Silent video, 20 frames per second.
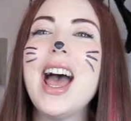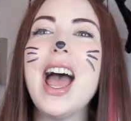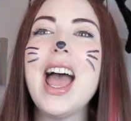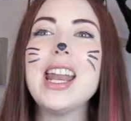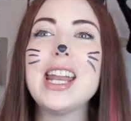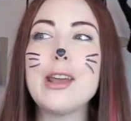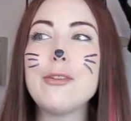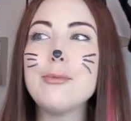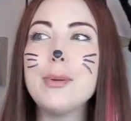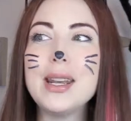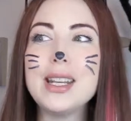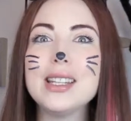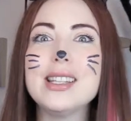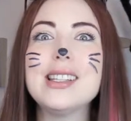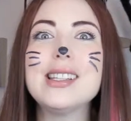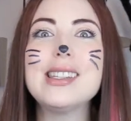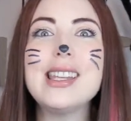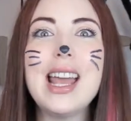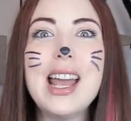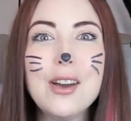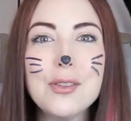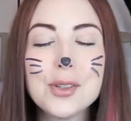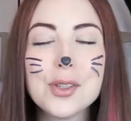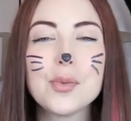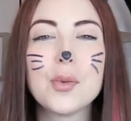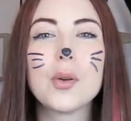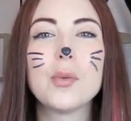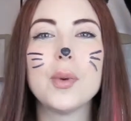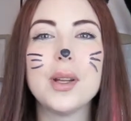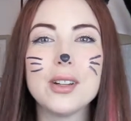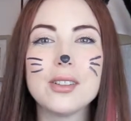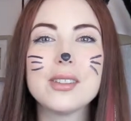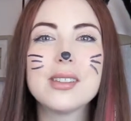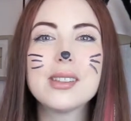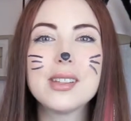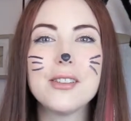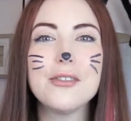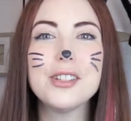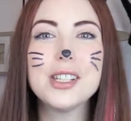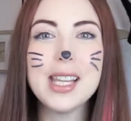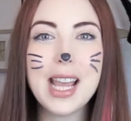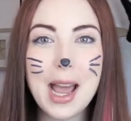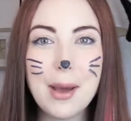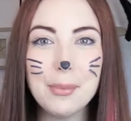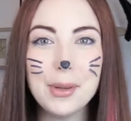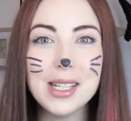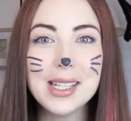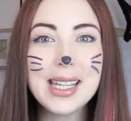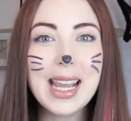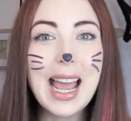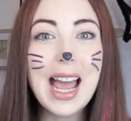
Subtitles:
and I've been in this house where weird stuff has happened.